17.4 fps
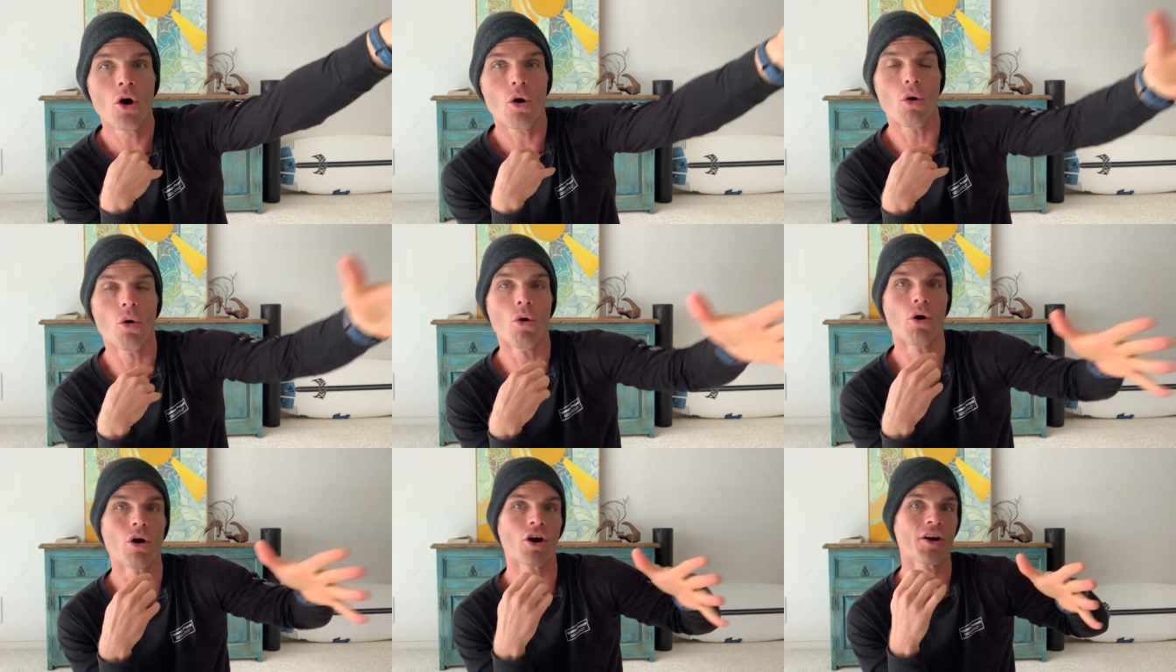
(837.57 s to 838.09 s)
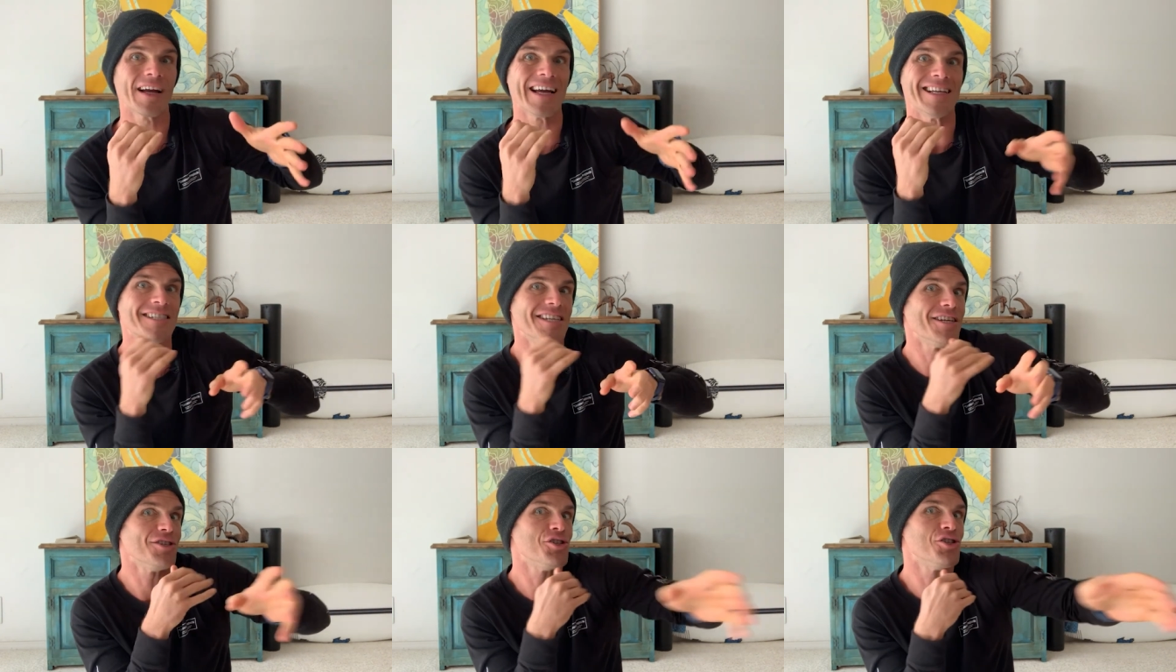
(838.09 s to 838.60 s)
Or is
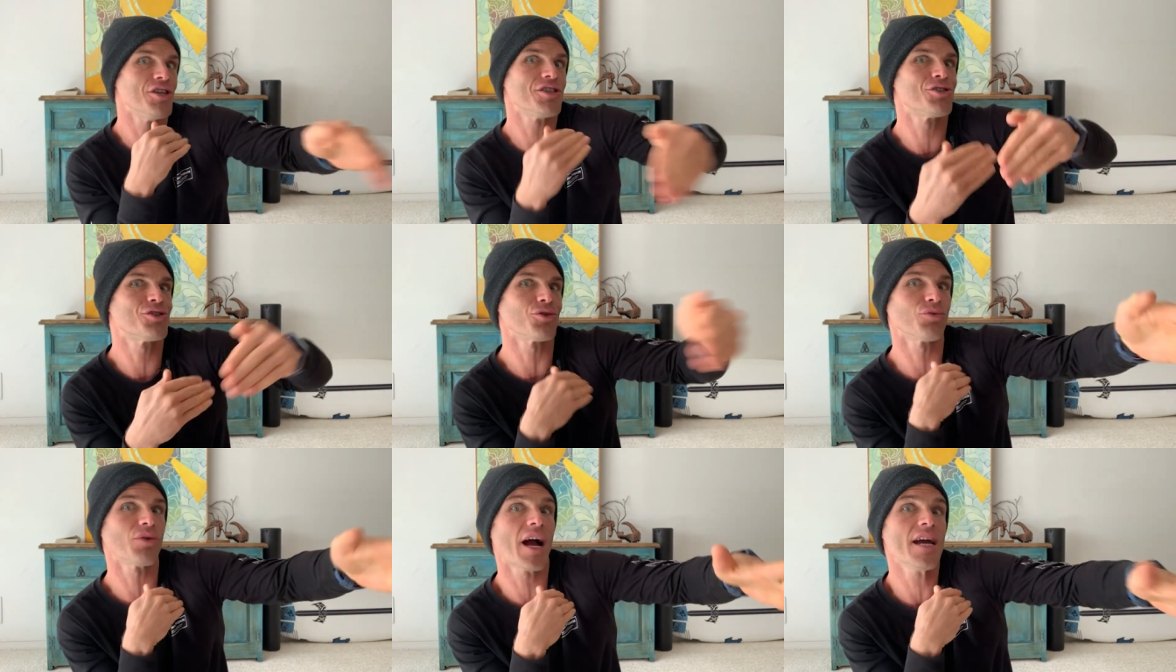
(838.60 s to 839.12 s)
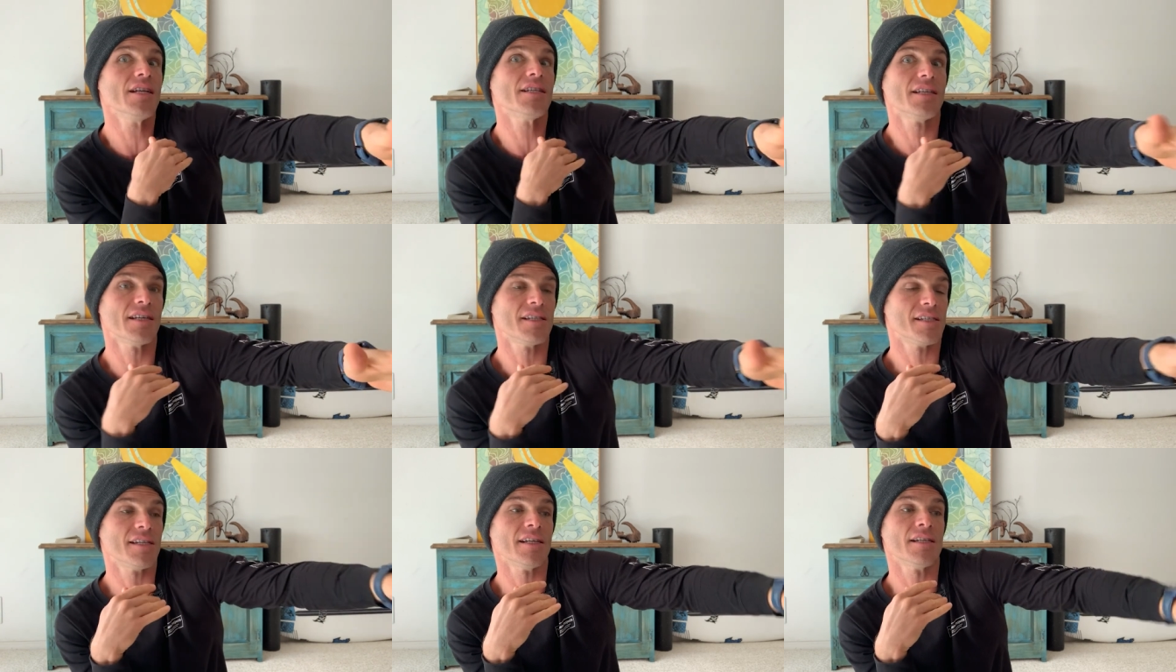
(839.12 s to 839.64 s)
it just the right
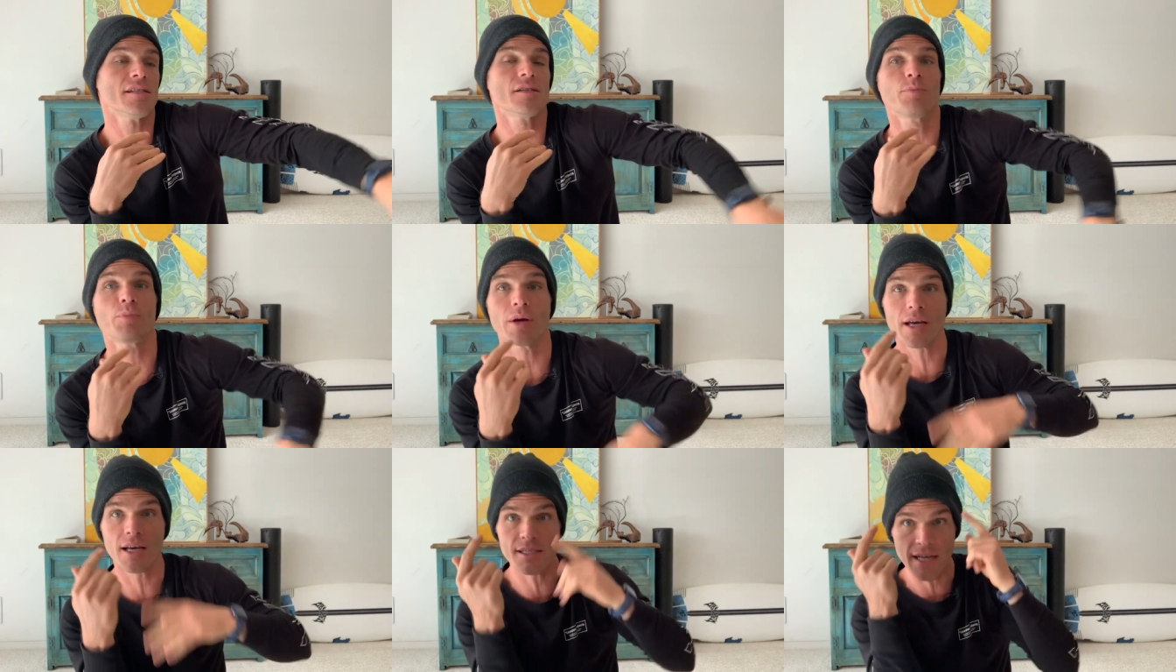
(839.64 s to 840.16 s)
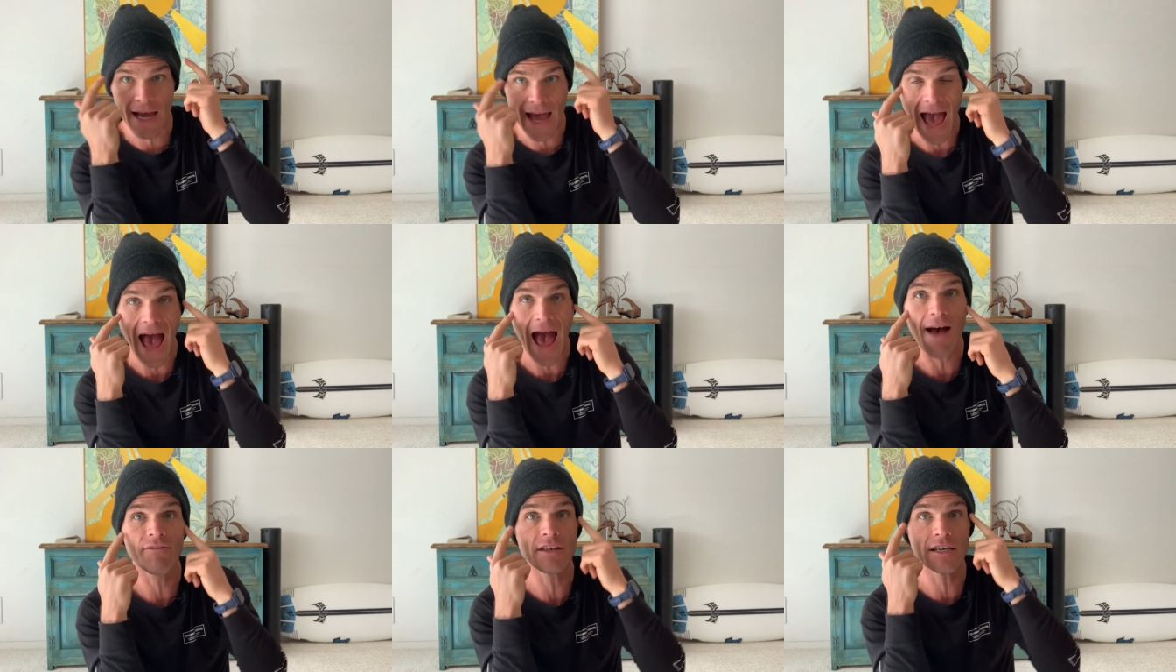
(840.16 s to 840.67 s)
distance because I
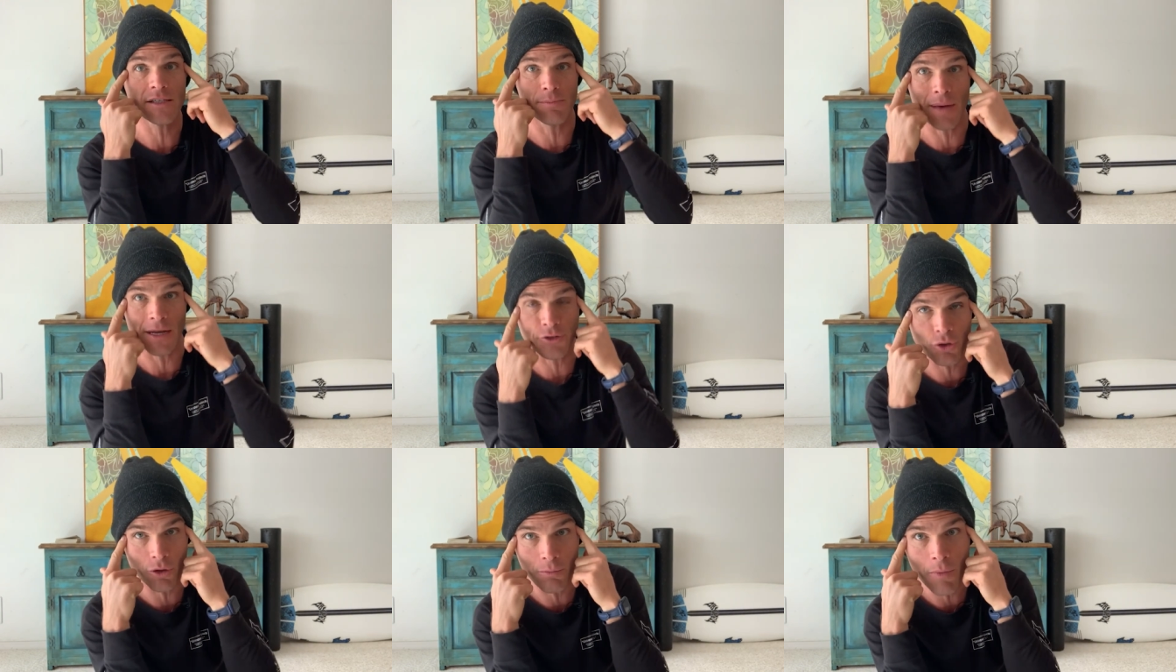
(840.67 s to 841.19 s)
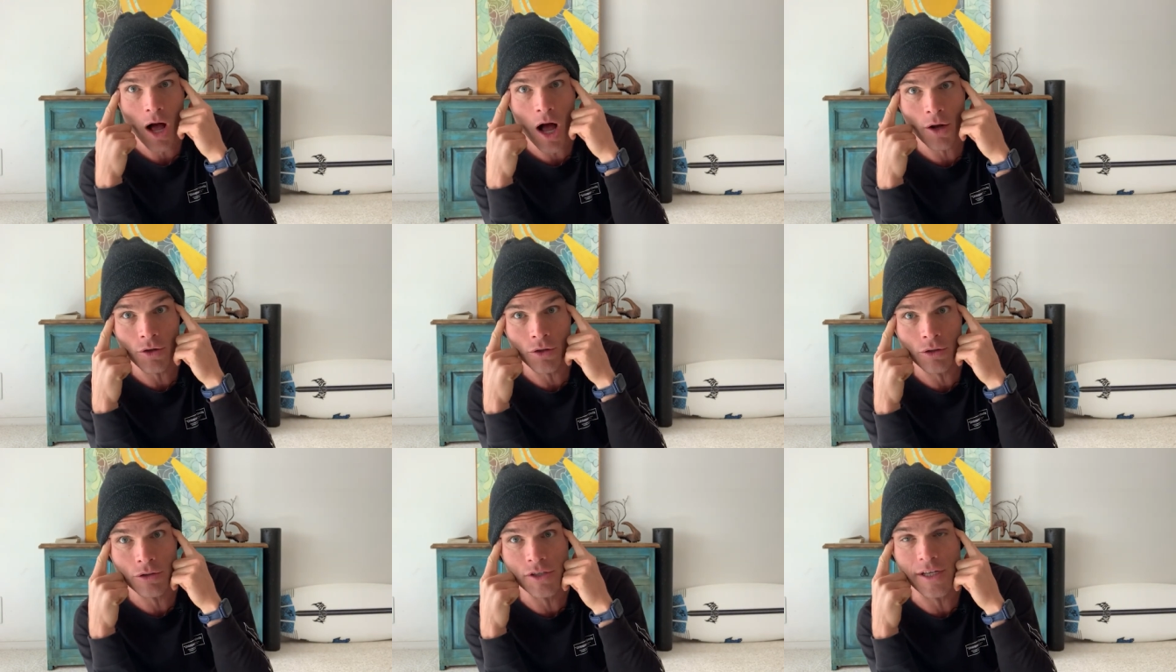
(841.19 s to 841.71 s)
have these mental
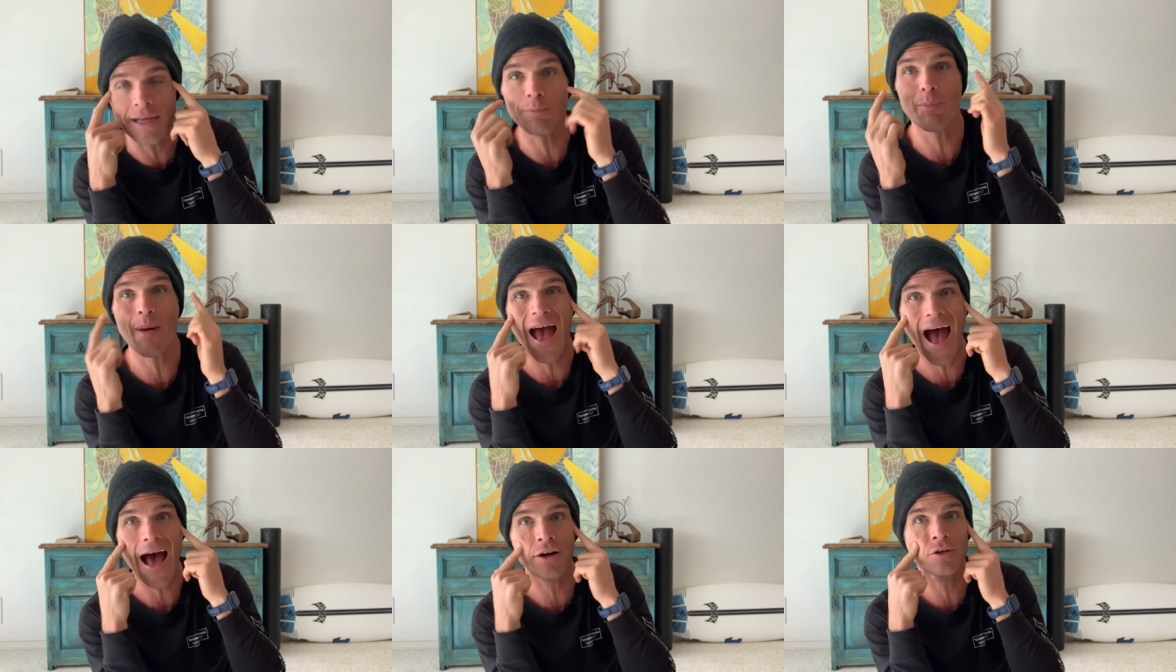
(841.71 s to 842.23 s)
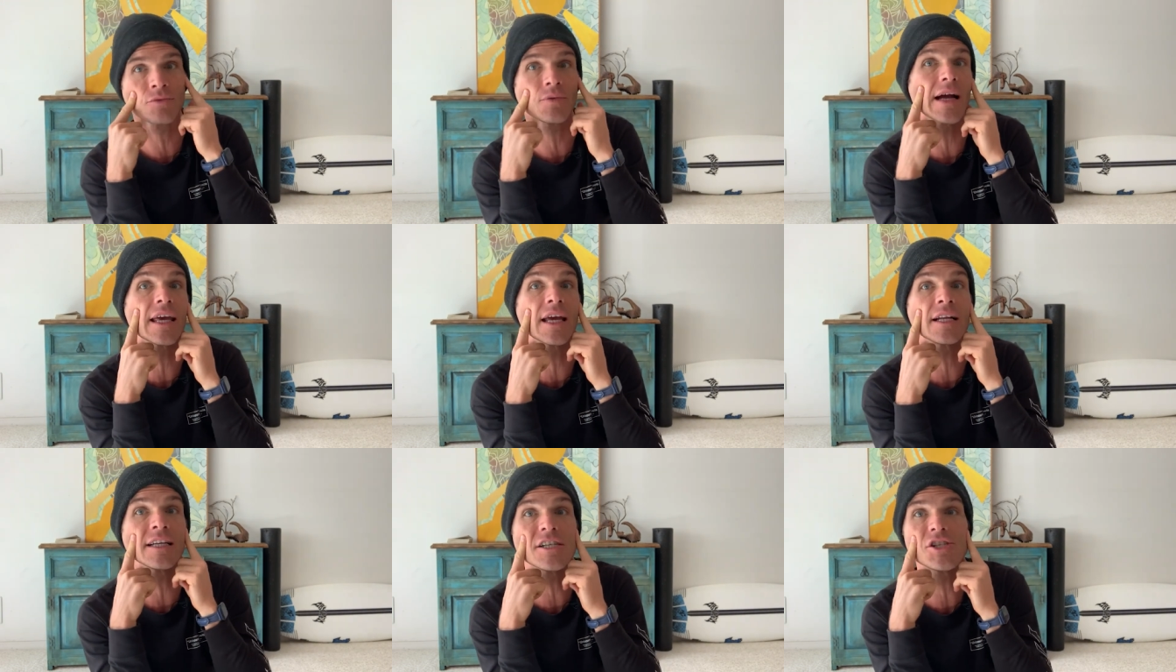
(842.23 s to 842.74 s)
models and pattern
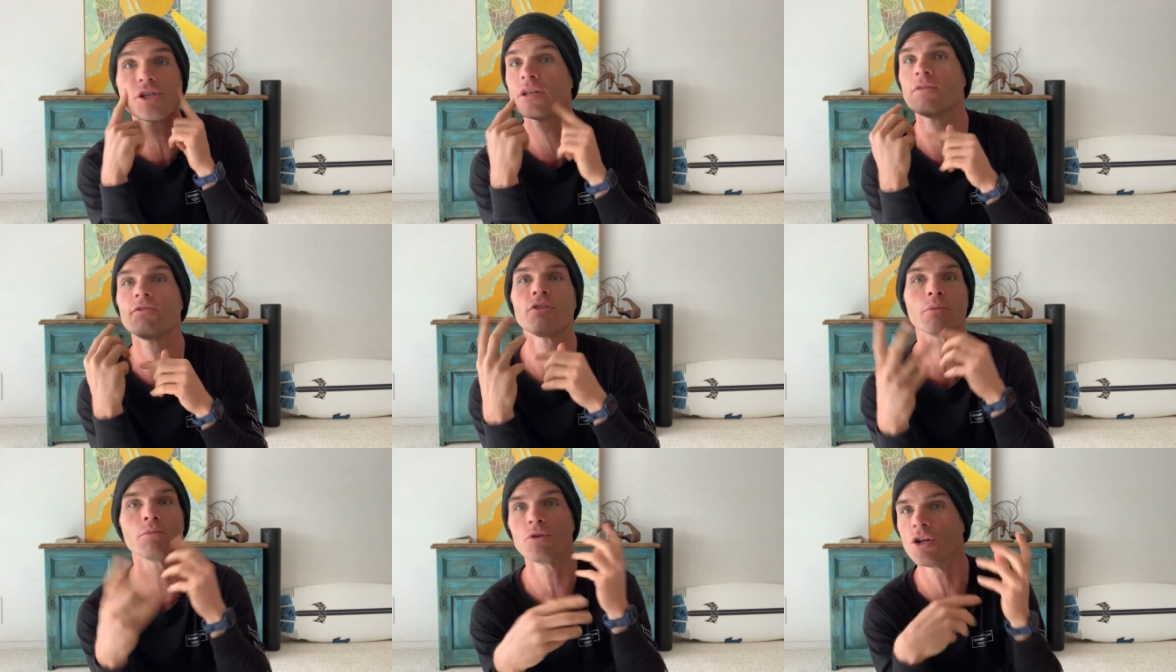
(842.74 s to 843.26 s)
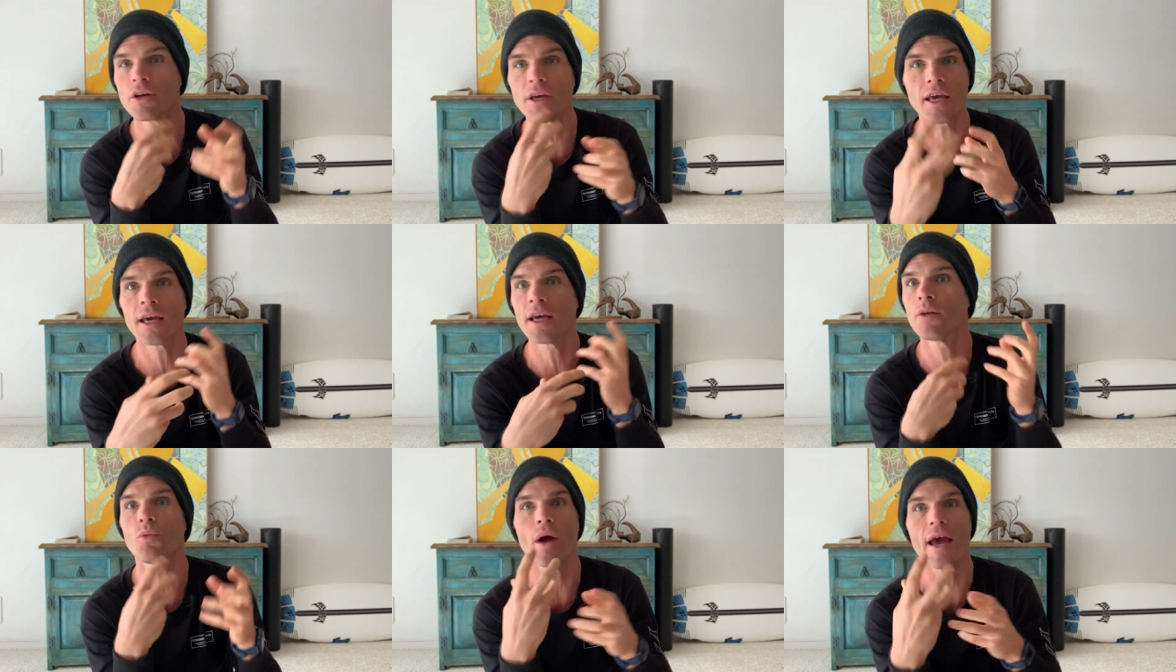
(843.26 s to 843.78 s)
recognition from
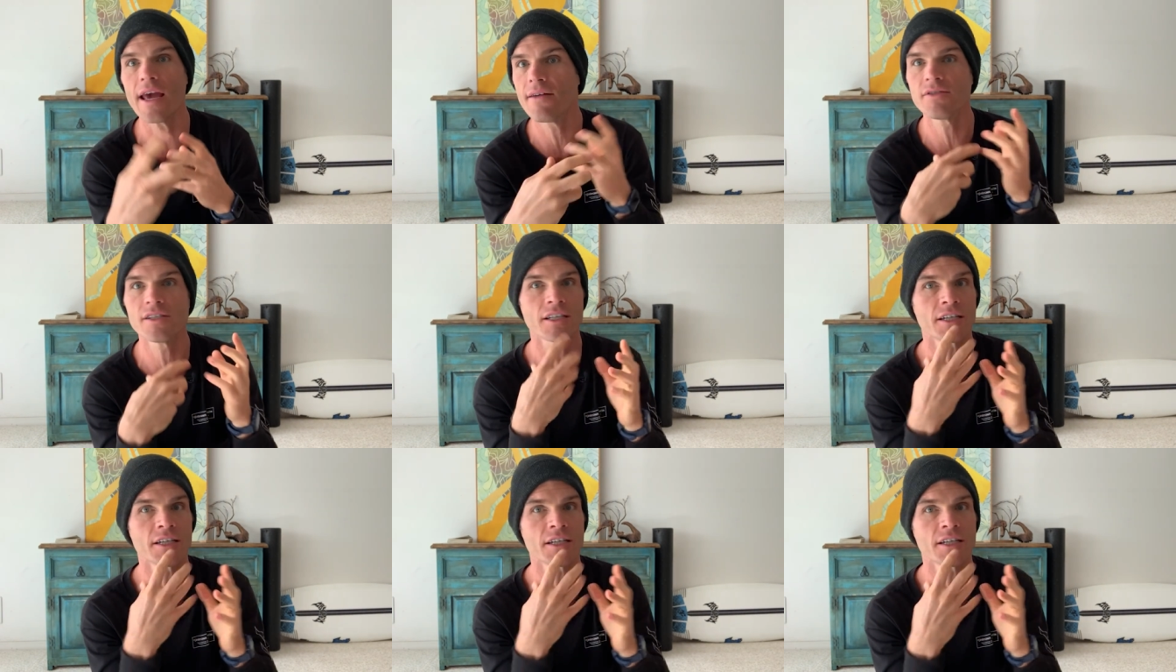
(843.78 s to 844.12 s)
looking at waves